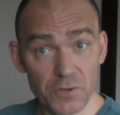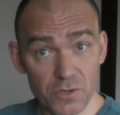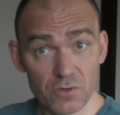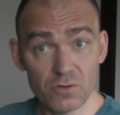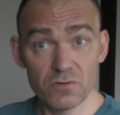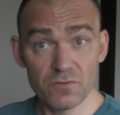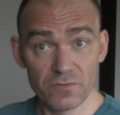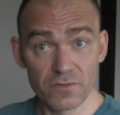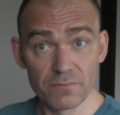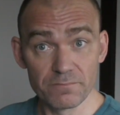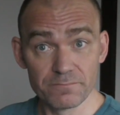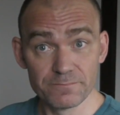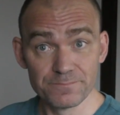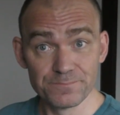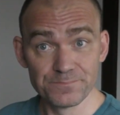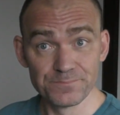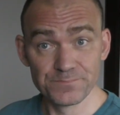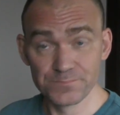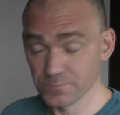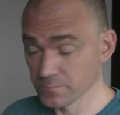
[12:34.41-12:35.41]
good of them.
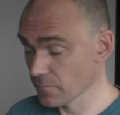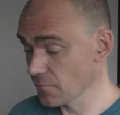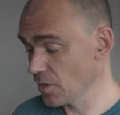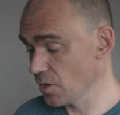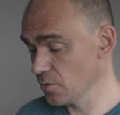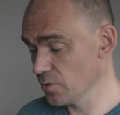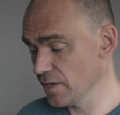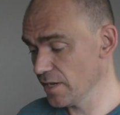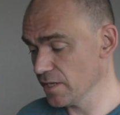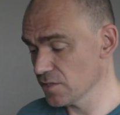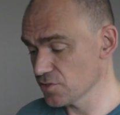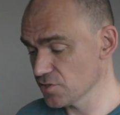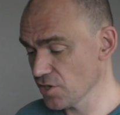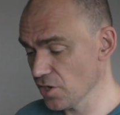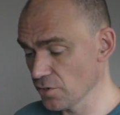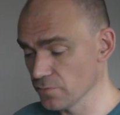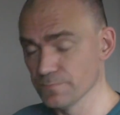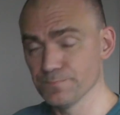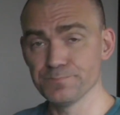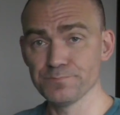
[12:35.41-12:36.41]
Okay,
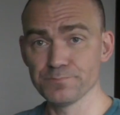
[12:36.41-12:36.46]
so